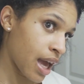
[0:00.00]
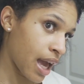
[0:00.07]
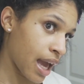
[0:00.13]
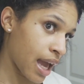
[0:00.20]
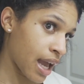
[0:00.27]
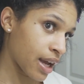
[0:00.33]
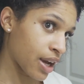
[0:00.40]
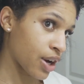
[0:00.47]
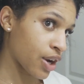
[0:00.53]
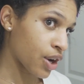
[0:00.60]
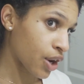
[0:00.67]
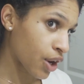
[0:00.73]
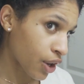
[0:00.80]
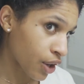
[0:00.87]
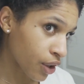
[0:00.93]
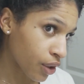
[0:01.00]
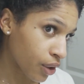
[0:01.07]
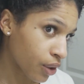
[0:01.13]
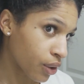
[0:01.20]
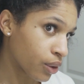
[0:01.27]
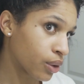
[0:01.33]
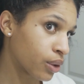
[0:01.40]
and
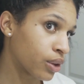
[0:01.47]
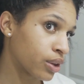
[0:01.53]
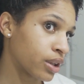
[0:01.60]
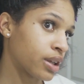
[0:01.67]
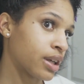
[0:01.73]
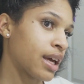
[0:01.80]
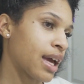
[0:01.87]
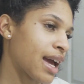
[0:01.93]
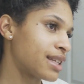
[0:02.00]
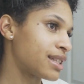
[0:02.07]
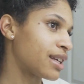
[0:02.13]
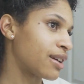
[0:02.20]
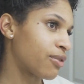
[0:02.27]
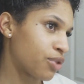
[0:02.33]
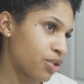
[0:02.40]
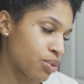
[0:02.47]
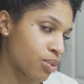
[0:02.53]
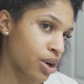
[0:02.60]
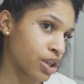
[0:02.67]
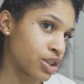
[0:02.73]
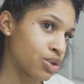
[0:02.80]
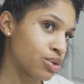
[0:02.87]
curl as if you
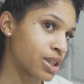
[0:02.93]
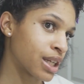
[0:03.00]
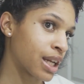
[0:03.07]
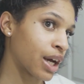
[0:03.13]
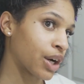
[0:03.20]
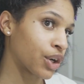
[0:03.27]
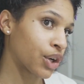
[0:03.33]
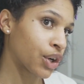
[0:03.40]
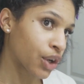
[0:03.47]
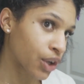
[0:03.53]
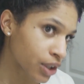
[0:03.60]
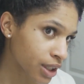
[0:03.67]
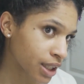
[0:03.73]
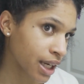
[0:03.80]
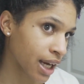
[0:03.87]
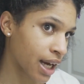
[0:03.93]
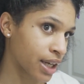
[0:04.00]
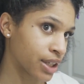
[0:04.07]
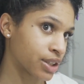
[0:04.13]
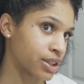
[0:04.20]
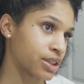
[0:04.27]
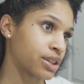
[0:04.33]
were using a curling
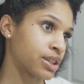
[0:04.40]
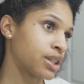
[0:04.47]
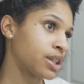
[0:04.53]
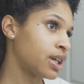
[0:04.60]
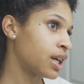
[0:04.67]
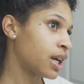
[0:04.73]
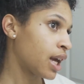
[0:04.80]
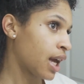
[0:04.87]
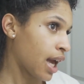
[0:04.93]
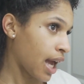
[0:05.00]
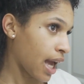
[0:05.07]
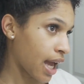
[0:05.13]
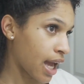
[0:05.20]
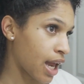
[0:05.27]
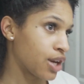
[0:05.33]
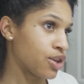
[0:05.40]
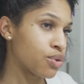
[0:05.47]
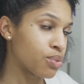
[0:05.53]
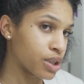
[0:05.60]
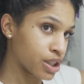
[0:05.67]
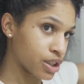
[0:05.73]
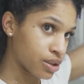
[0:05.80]
iron. And you
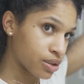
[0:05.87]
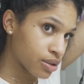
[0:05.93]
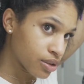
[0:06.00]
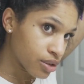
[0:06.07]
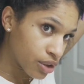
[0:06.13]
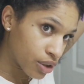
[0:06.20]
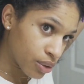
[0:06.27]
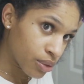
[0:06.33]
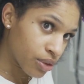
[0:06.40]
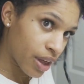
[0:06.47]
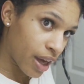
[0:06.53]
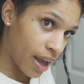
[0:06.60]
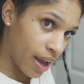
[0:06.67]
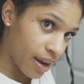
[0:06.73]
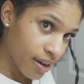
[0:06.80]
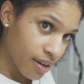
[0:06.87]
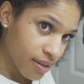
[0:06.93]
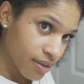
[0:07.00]
would do that